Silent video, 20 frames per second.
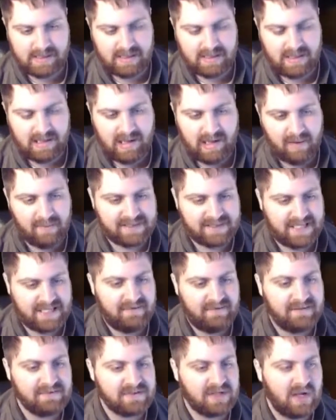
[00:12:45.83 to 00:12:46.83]
I'm gonna say if
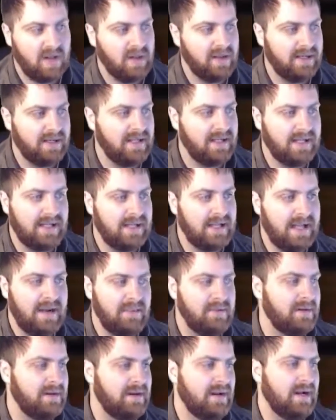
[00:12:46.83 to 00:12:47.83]
that was all he did, I
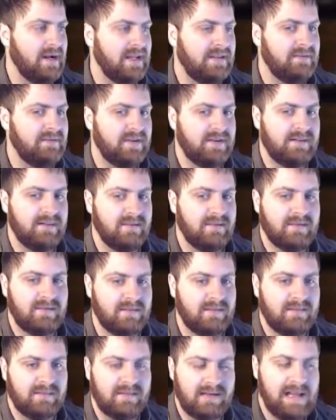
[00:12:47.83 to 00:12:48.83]
would not even.
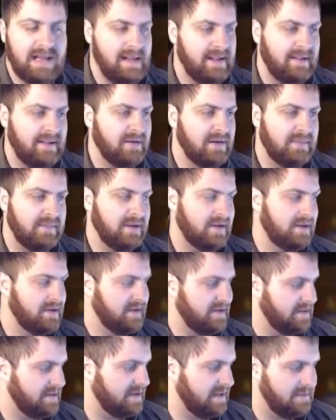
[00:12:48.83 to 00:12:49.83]
He wouldn't be
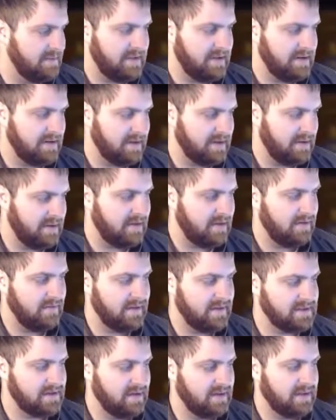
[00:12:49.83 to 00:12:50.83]
good. He'd be no good at all if
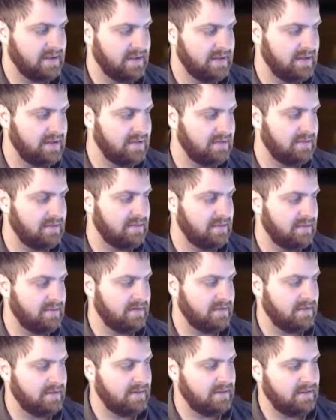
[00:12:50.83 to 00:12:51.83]
that's all he could do.
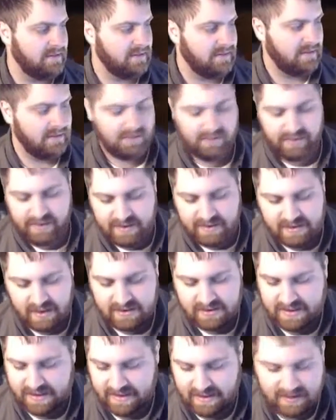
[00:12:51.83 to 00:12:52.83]
There's our
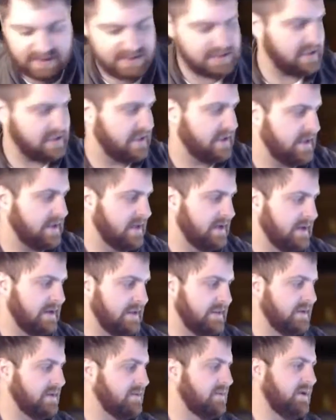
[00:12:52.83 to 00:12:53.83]
second legendary. I
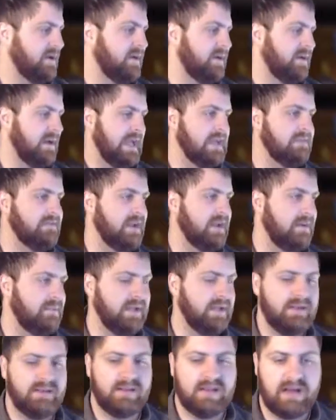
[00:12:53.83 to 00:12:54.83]
think we have now
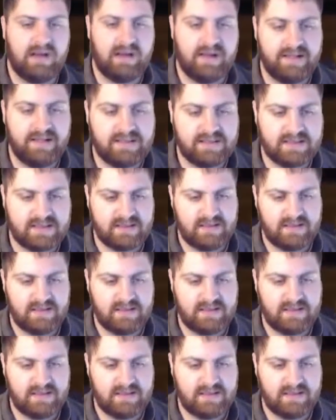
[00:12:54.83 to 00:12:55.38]
beaten the odds.